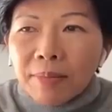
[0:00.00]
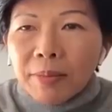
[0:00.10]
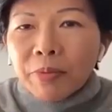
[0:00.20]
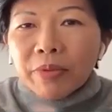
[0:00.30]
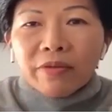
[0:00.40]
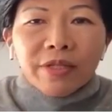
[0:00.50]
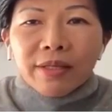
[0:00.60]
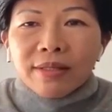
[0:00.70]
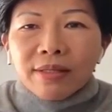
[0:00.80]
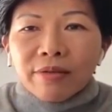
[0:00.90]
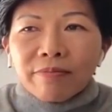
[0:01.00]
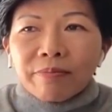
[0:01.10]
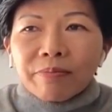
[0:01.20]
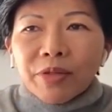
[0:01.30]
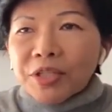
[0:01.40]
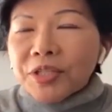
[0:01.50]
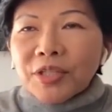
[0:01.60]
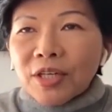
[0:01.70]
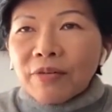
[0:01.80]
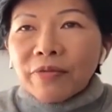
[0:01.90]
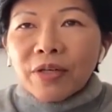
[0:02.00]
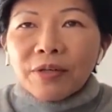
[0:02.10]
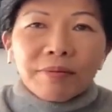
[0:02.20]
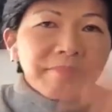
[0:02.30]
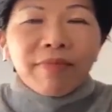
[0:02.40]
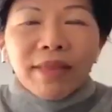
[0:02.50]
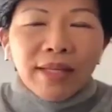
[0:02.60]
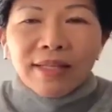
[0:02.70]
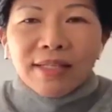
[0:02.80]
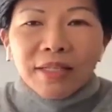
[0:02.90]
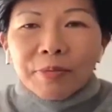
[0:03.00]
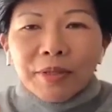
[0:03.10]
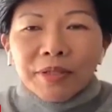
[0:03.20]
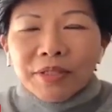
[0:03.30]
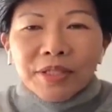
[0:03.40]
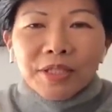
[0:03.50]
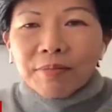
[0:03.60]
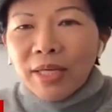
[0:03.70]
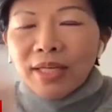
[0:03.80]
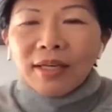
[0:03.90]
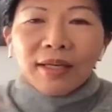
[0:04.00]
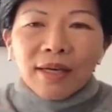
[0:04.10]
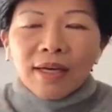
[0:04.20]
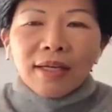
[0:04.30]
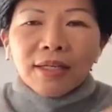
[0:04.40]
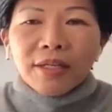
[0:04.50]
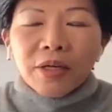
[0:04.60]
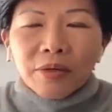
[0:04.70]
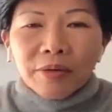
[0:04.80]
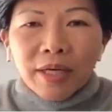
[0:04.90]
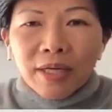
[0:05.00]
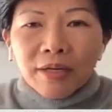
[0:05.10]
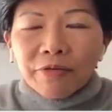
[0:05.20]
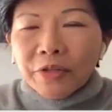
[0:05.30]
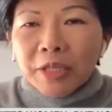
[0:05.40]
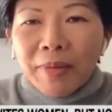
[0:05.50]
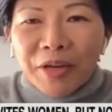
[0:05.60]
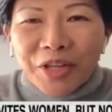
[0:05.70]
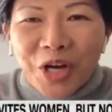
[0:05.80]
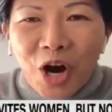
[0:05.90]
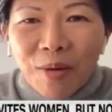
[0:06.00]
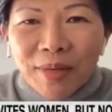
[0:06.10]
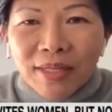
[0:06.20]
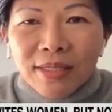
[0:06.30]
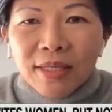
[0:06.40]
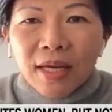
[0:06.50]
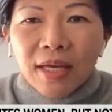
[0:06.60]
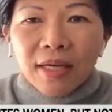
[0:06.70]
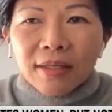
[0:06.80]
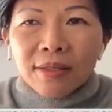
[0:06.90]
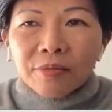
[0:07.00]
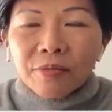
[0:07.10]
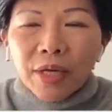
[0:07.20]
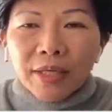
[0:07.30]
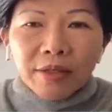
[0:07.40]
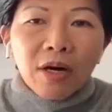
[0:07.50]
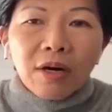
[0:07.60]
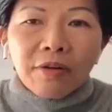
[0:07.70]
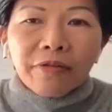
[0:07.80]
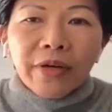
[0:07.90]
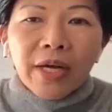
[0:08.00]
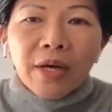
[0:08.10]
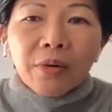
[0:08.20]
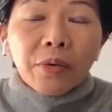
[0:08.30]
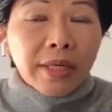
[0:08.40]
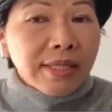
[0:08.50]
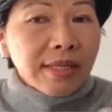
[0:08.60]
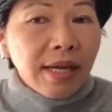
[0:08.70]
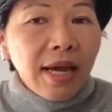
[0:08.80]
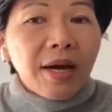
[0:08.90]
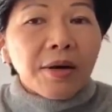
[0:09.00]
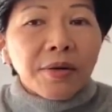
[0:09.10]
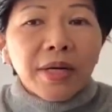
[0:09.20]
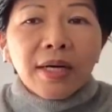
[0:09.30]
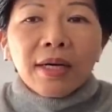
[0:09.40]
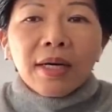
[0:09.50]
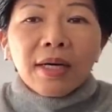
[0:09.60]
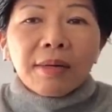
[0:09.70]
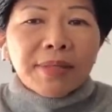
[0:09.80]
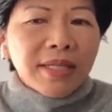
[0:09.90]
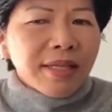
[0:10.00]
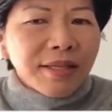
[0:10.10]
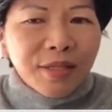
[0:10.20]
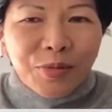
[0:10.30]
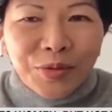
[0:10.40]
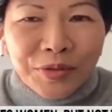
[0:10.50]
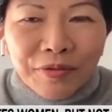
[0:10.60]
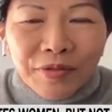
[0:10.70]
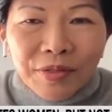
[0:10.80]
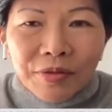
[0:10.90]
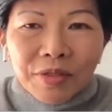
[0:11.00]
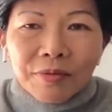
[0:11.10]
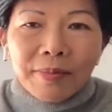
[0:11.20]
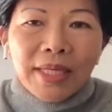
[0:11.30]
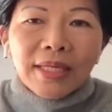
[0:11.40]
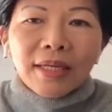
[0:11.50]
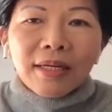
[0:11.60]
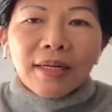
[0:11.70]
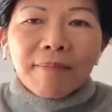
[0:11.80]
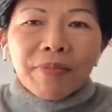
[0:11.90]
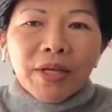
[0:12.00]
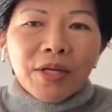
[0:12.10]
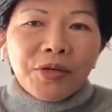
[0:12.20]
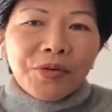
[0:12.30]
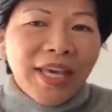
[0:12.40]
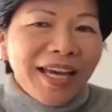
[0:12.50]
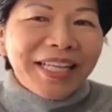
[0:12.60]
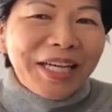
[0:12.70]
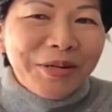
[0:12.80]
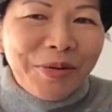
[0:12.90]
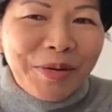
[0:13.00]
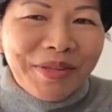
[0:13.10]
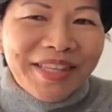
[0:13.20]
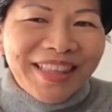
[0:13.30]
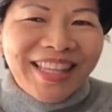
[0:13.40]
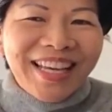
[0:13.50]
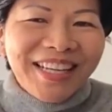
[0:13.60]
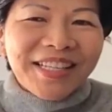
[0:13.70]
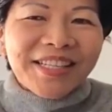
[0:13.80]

people would have just sort of brushed it off. Oh, that's another politician making, a foot-in-the-mouth comment and write it off. Whereas now, particularly in this world of social media, you can't get away with it that